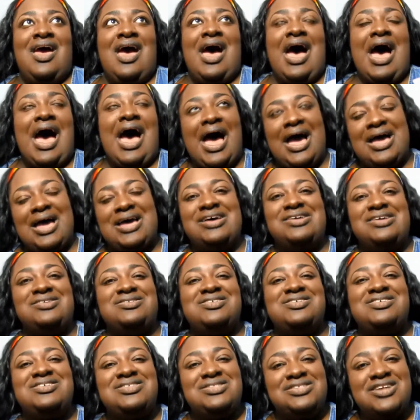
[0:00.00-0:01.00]
I can
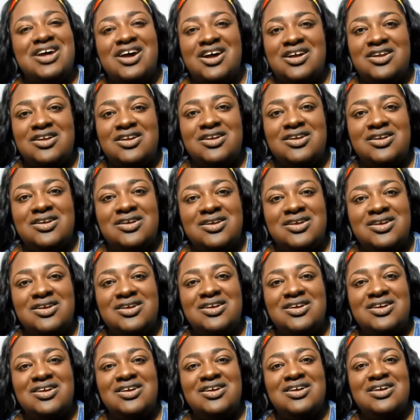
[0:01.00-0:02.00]
stutter
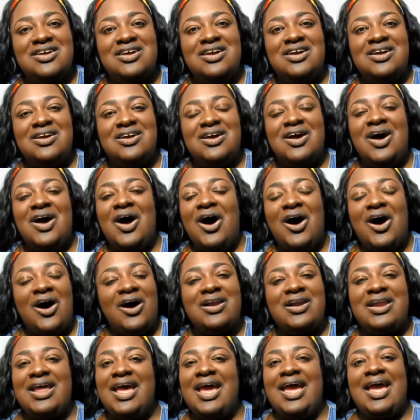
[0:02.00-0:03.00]

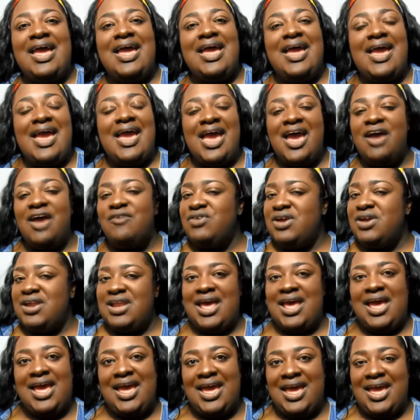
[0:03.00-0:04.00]
all day, every
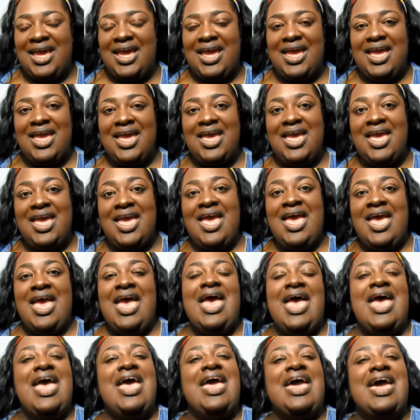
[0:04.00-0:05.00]
day,
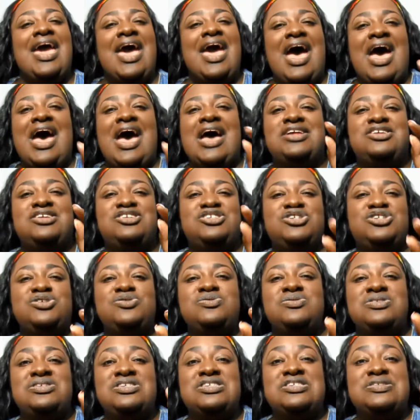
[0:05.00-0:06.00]
and God
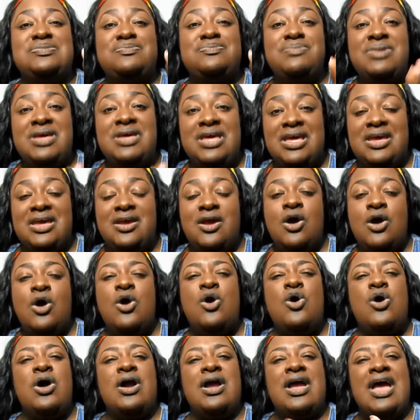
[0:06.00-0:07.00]
chooses me,
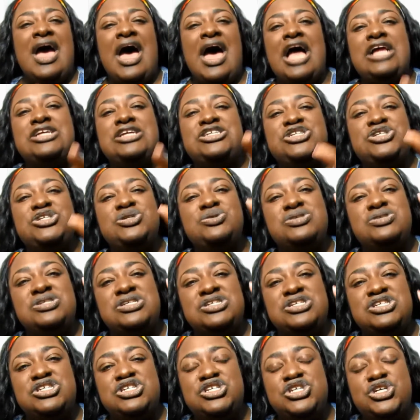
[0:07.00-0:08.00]
or God
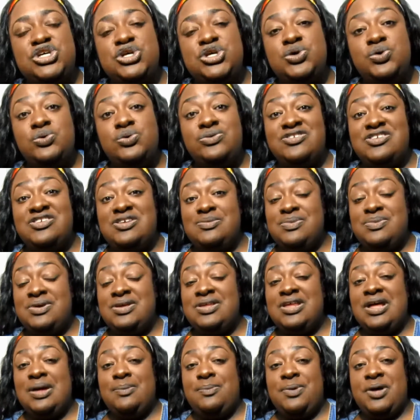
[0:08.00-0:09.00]
chooses you to be
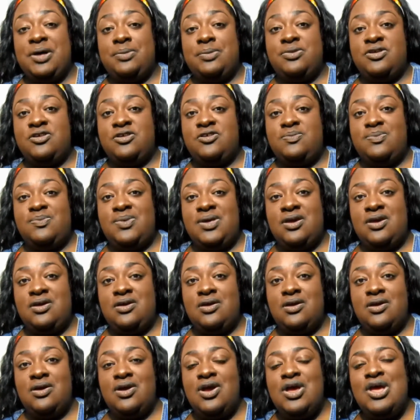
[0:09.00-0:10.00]
that public speaker.